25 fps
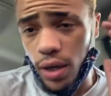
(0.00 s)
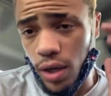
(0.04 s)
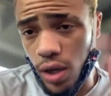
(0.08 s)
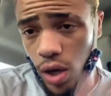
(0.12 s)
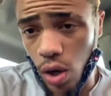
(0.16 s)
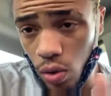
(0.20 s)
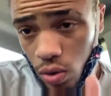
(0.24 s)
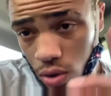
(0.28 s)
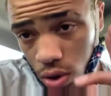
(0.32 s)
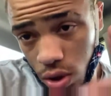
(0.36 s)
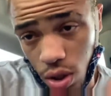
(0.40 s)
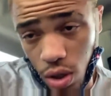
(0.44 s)

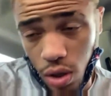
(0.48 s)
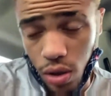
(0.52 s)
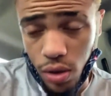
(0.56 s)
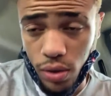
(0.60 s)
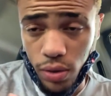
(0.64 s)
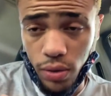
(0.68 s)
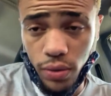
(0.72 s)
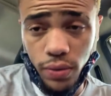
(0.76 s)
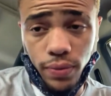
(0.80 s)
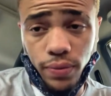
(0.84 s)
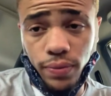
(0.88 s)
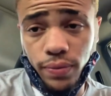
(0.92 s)
GOAT Talk.
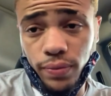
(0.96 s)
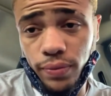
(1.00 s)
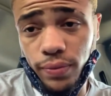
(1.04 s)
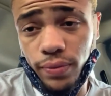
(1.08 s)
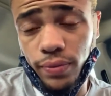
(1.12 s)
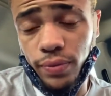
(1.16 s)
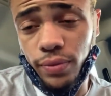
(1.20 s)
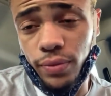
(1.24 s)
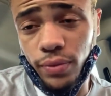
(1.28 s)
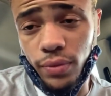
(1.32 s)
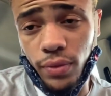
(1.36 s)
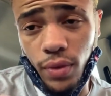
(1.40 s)

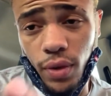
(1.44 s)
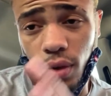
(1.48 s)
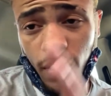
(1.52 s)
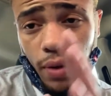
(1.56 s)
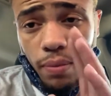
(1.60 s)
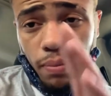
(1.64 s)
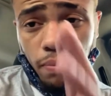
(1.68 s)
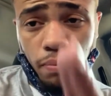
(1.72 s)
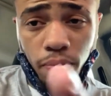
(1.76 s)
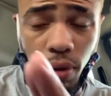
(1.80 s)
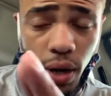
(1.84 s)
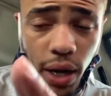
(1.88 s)

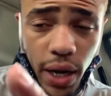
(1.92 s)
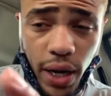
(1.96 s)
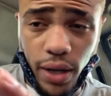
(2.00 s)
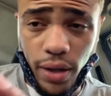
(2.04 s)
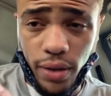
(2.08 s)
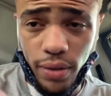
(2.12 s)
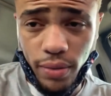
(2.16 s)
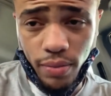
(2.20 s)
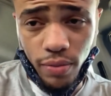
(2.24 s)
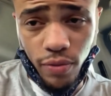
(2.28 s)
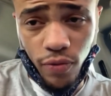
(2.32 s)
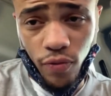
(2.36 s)
But
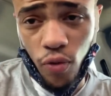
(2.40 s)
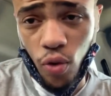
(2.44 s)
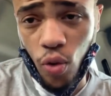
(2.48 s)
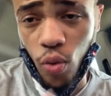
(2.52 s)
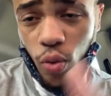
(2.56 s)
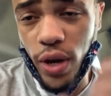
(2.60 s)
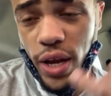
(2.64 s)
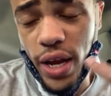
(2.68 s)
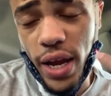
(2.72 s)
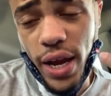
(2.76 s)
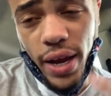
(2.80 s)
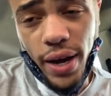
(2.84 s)
before
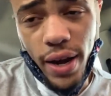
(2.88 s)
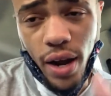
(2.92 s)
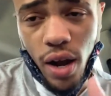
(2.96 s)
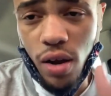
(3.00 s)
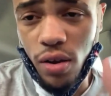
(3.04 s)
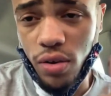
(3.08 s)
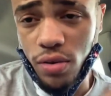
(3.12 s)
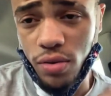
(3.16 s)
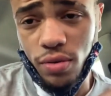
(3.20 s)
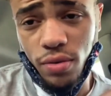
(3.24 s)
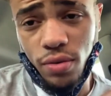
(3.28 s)
we head out,